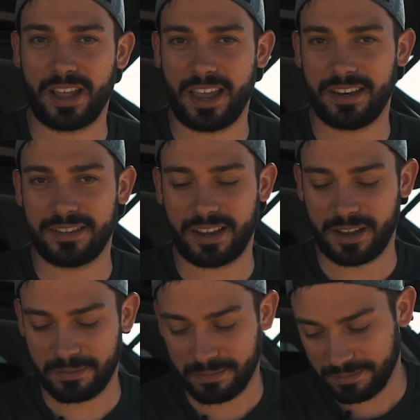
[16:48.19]
And
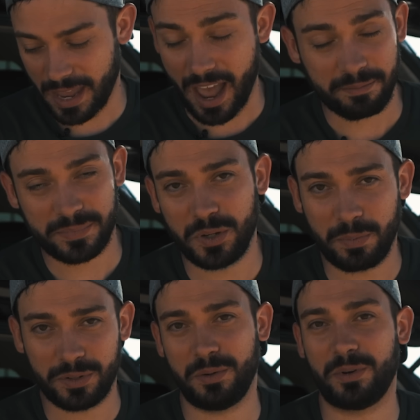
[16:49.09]
yeah,
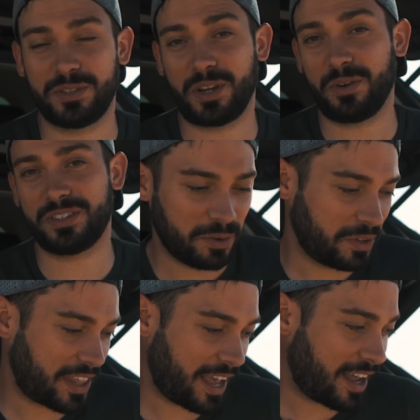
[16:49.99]
super, super stoked.
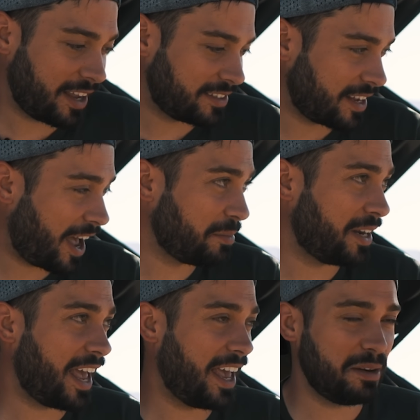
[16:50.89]
With that, guys, I'm
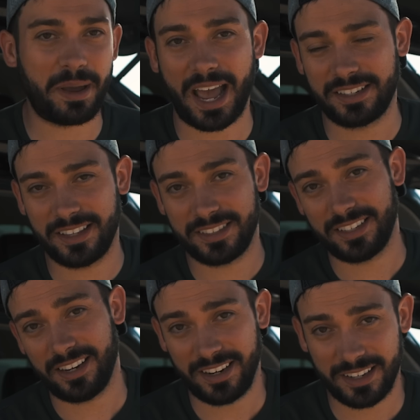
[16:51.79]
gonna head back to the
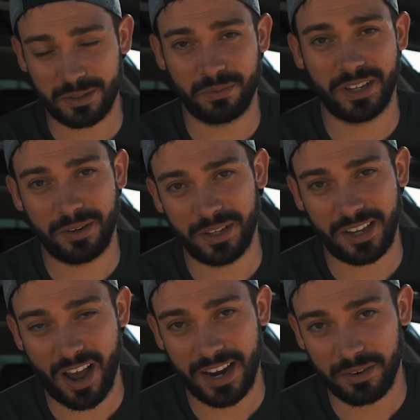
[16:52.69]
city. It's really, really
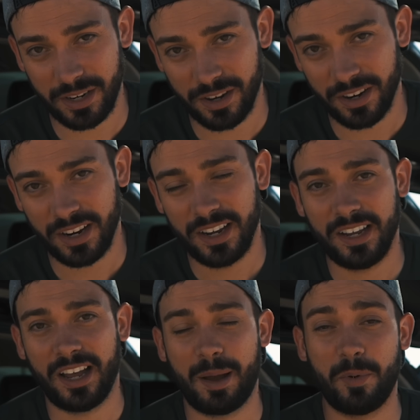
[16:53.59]
hot out here.
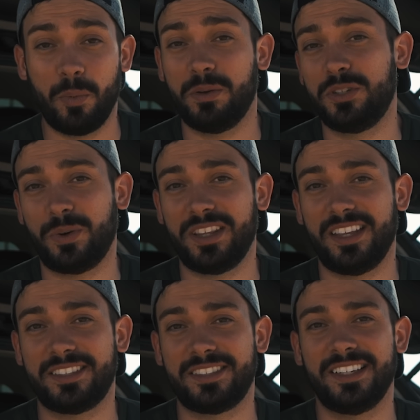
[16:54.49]
Hope you enjoyed
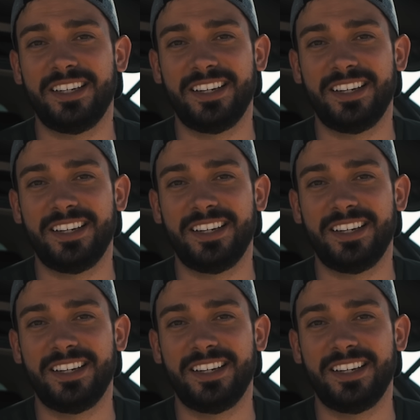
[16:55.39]
this.